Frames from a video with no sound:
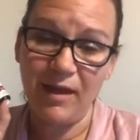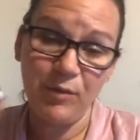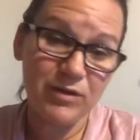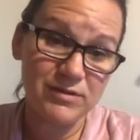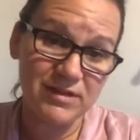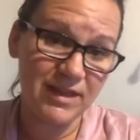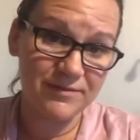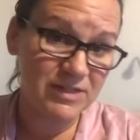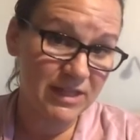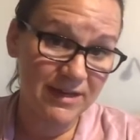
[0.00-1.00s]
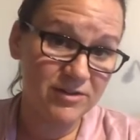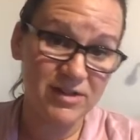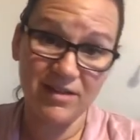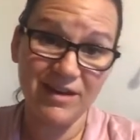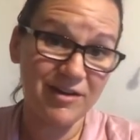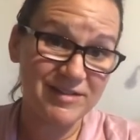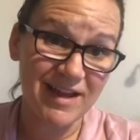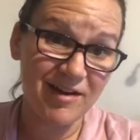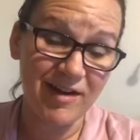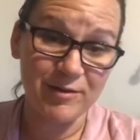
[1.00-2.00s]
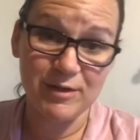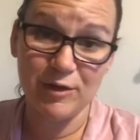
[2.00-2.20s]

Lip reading: We use Thieves Cleaner to clean our entire house,